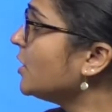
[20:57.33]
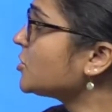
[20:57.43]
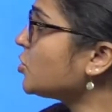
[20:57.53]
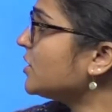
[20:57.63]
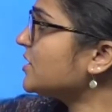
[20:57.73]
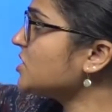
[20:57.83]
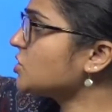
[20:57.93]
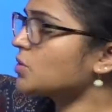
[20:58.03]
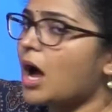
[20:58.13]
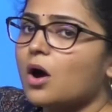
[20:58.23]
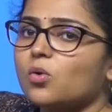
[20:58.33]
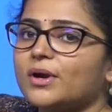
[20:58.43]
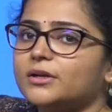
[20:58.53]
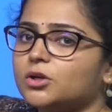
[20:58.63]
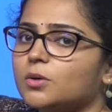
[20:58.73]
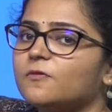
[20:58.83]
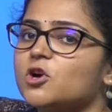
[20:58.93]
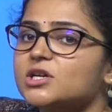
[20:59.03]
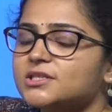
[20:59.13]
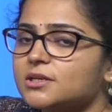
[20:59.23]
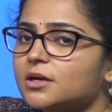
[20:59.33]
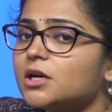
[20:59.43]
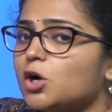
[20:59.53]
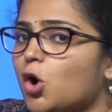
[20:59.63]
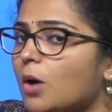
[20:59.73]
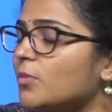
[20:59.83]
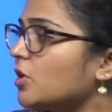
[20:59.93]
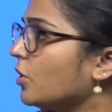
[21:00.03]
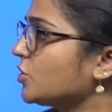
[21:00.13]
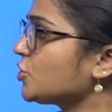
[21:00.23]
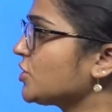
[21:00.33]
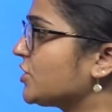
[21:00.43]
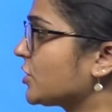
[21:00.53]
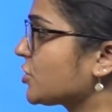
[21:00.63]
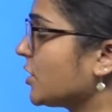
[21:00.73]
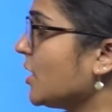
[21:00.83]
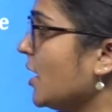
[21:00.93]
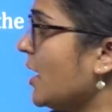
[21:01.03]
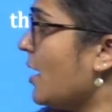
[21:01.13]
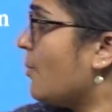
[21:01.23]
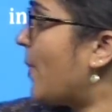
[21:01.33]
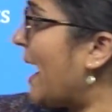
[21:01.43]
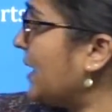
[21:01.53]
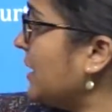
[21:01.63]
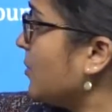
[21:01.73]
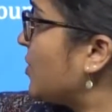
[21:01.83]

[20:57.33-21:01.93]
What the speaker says: So this is how it works in a common law jurisdiction. Binding